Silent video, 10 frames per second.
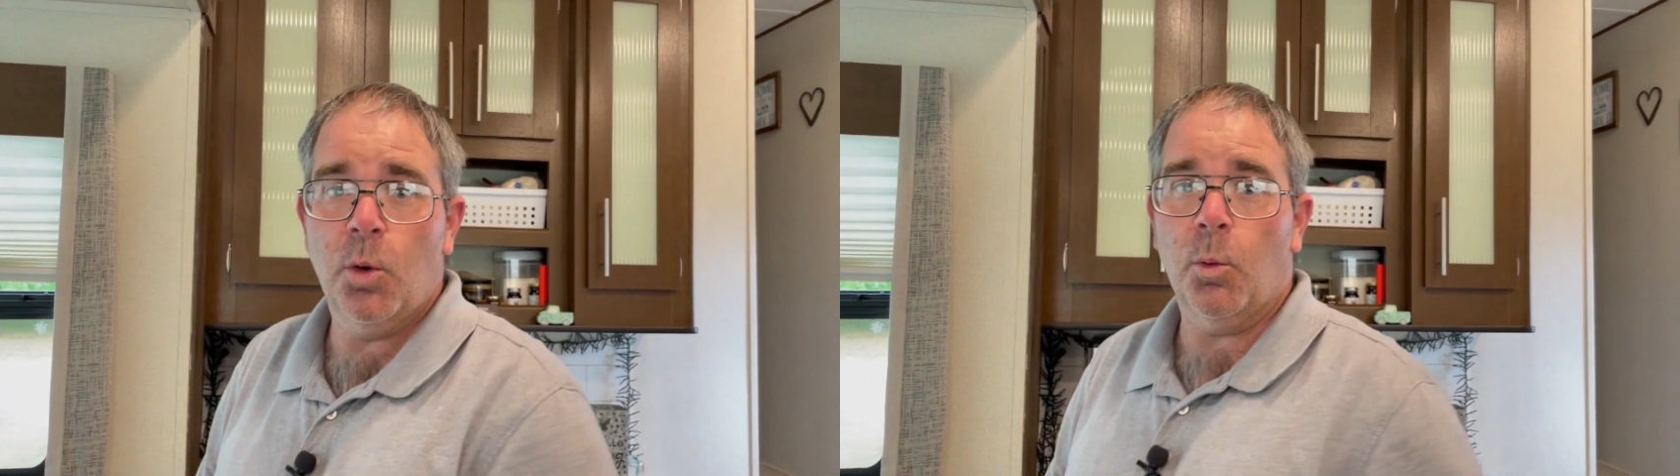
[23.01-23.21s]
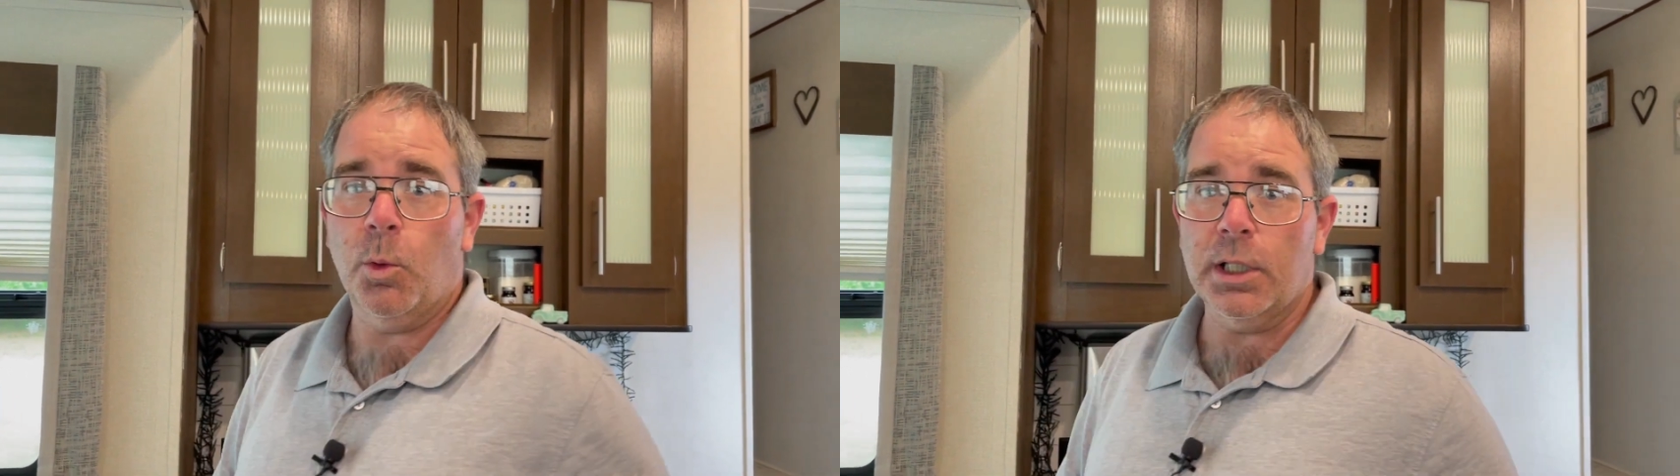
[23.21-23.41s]

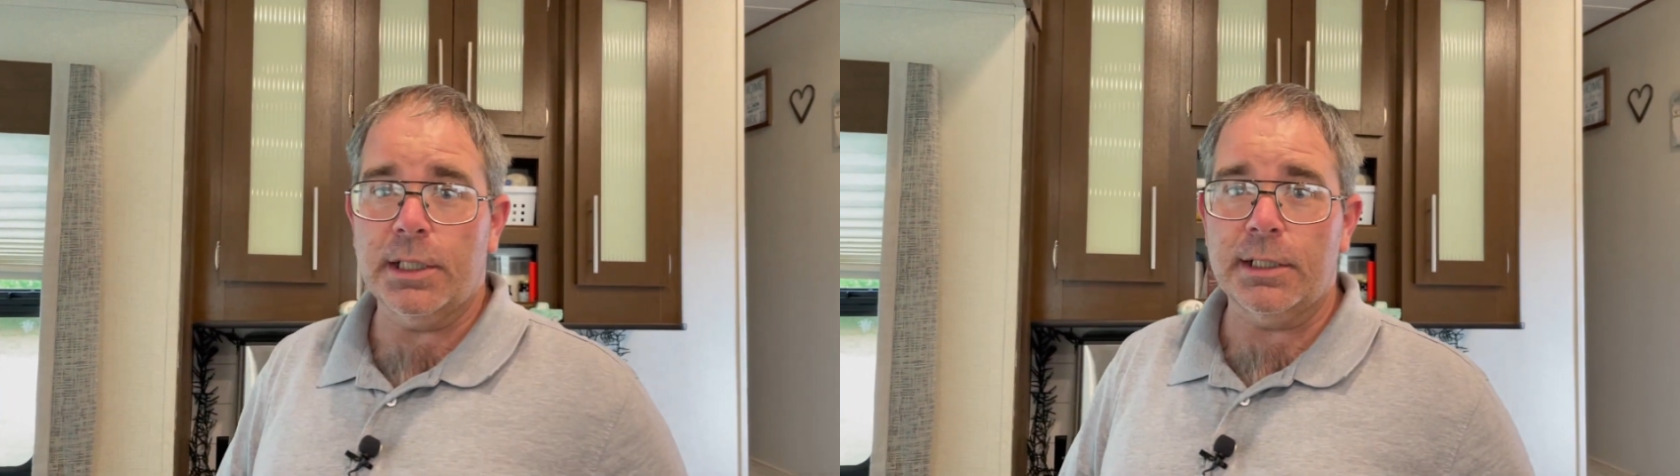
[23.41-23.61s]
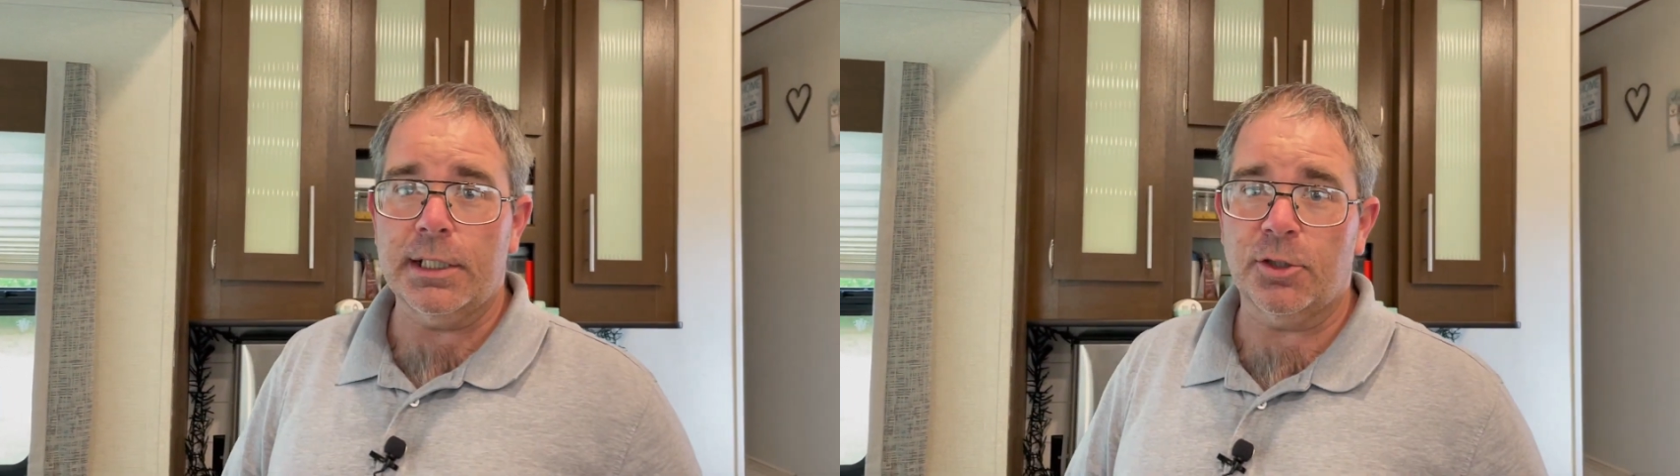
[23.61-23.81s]

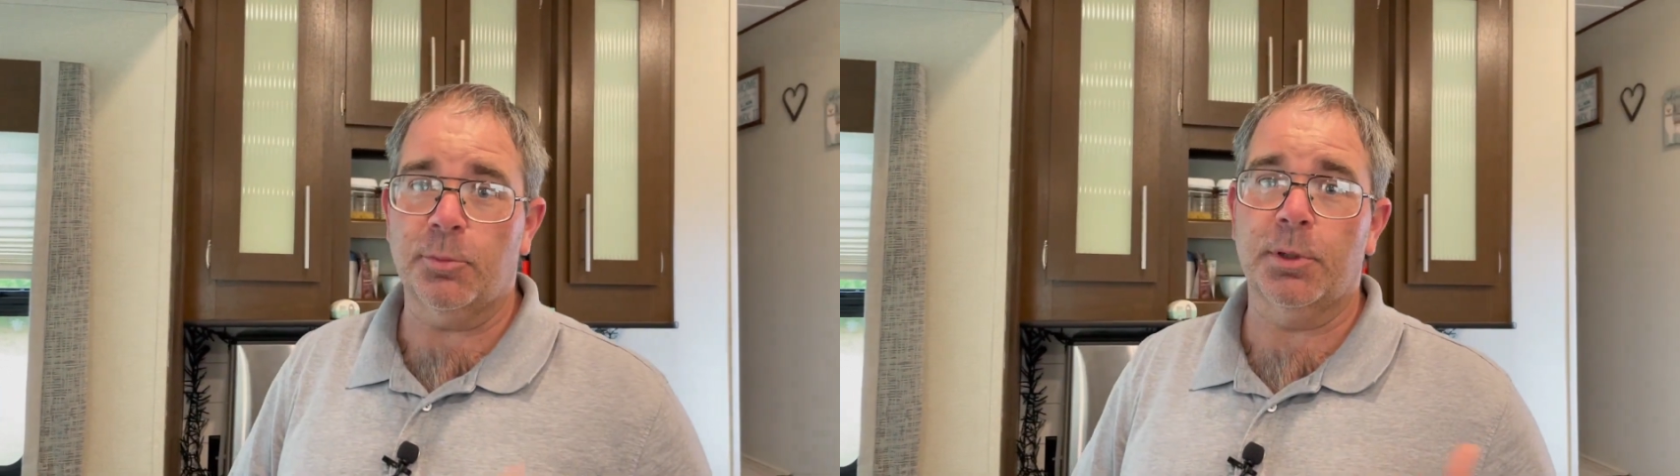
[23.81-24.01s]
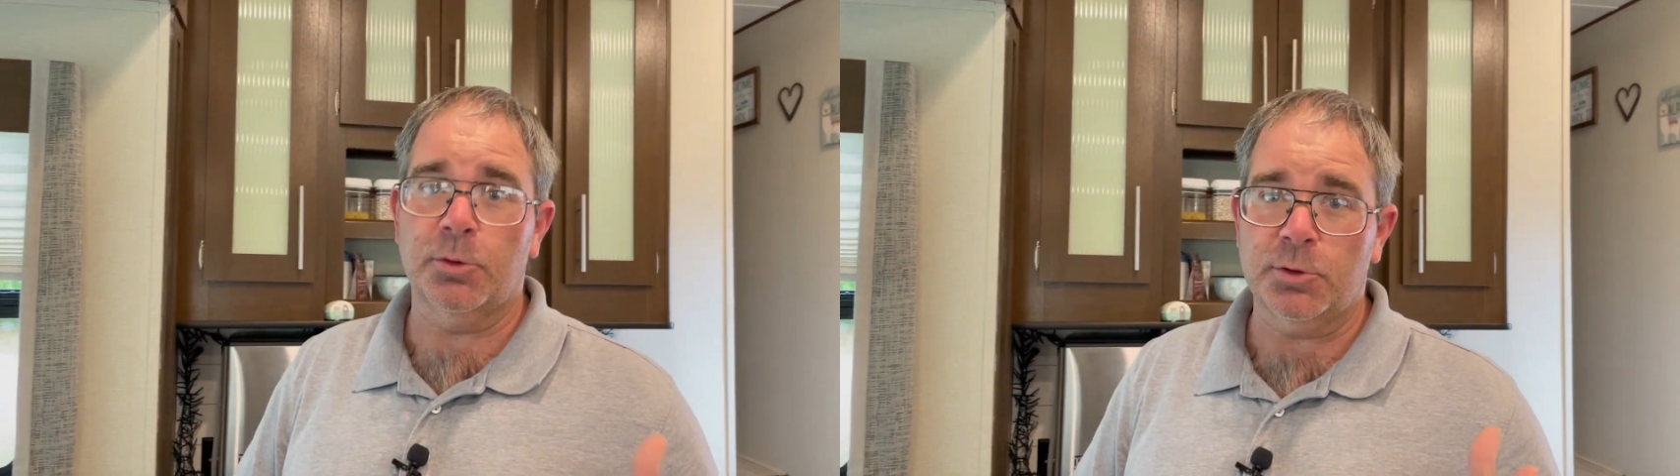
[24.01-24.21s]
One, it's
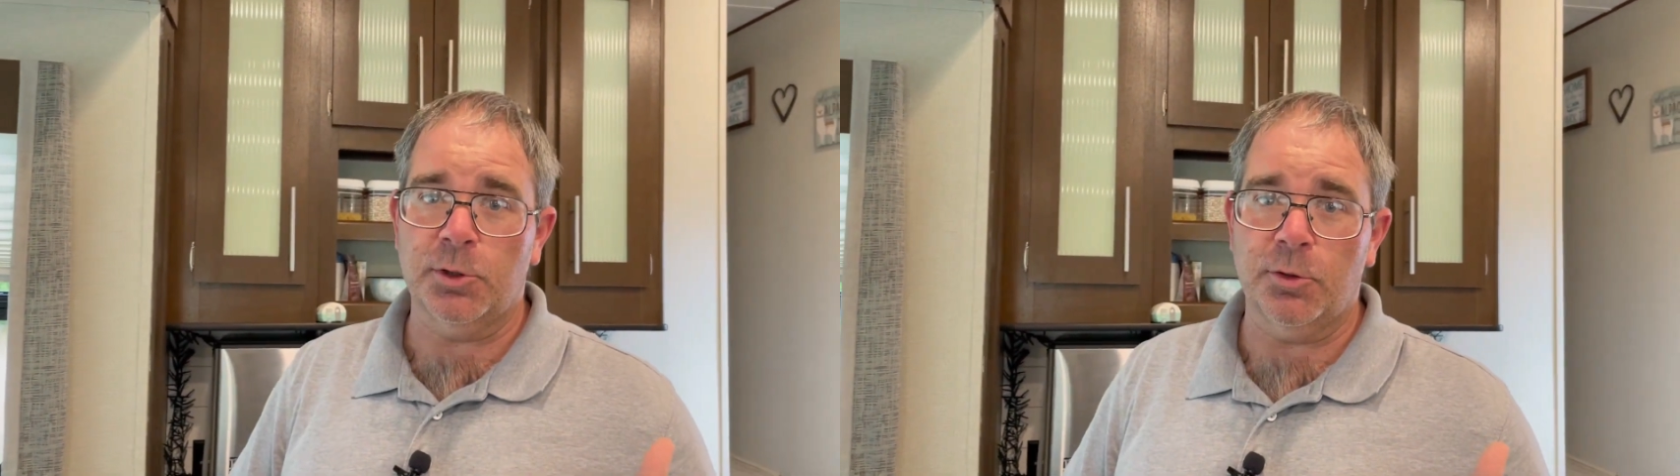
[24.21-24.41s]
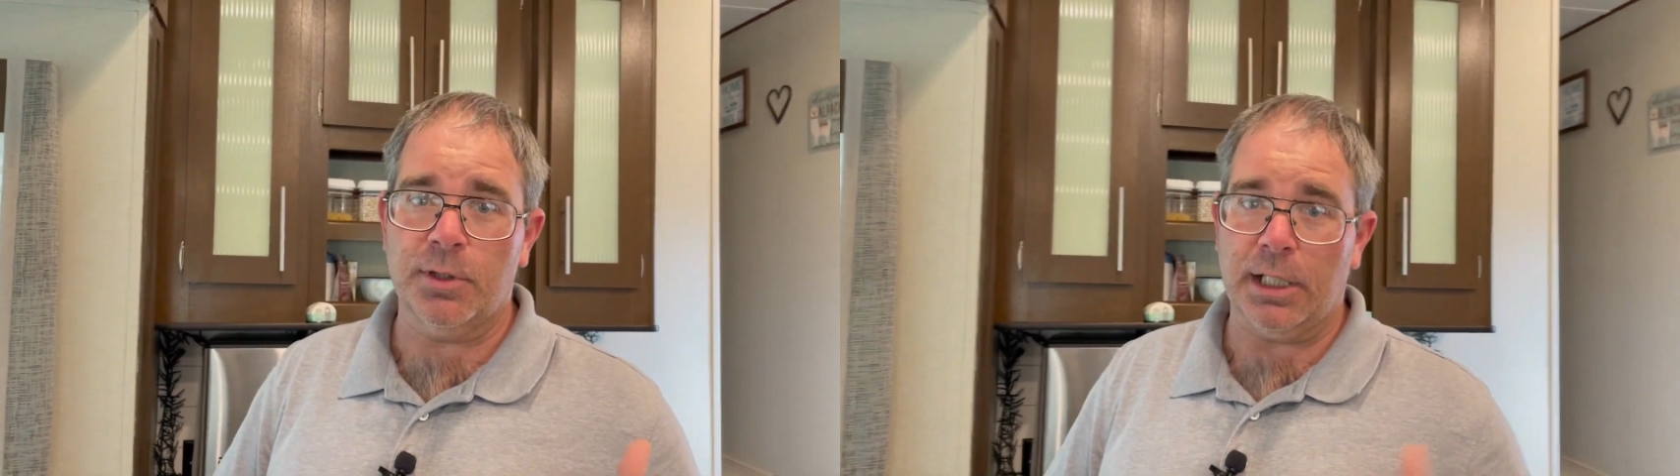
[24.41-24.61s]

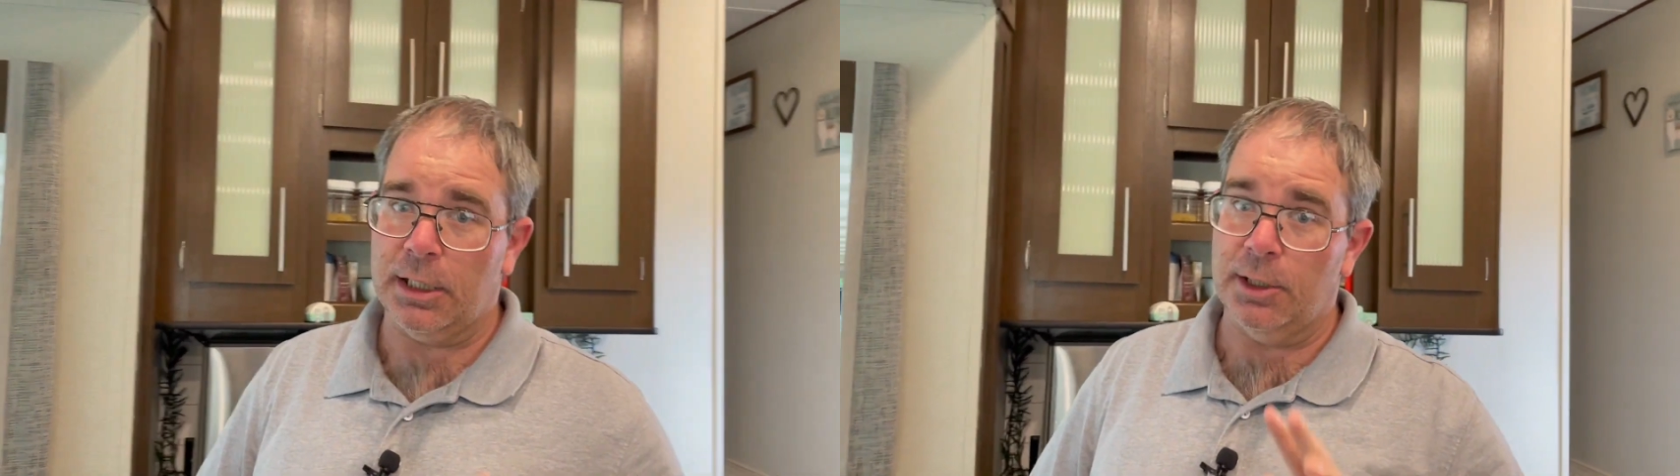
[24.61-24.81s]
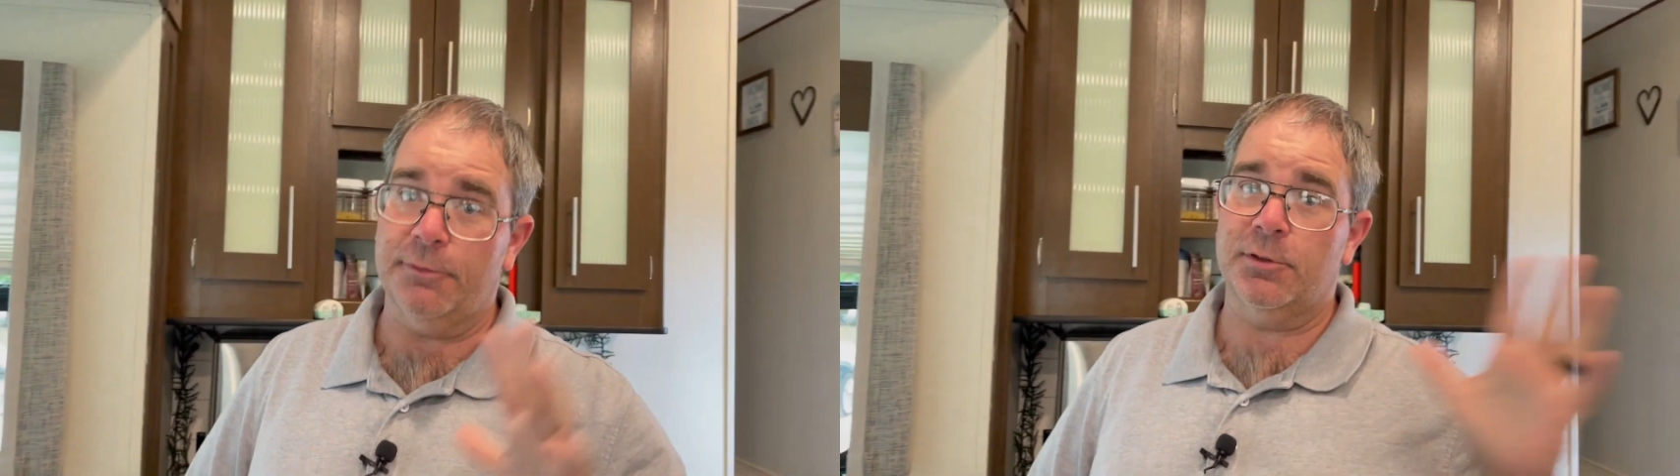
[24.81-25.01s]
Bluetooth and I love